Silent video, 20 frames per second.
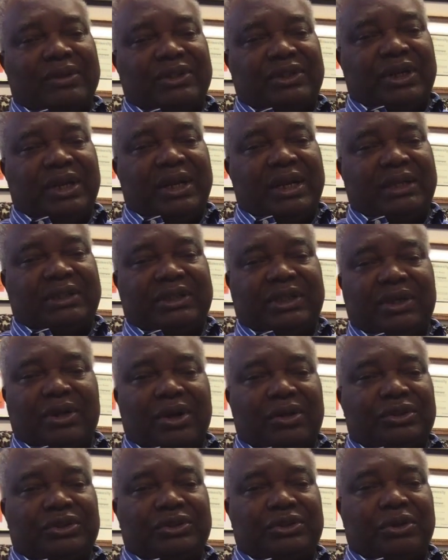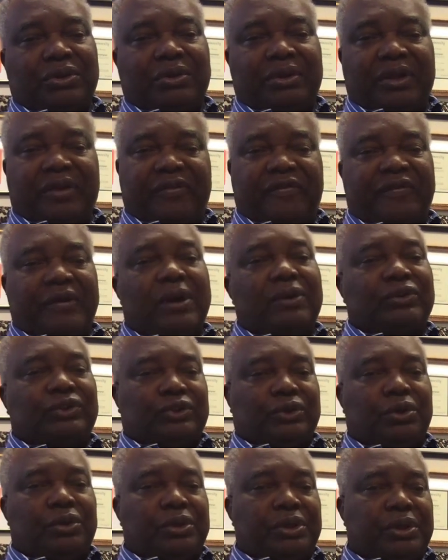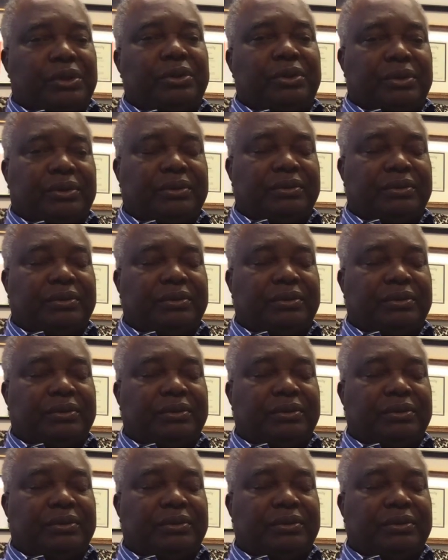later and say, Dr. Joe, it felt so good.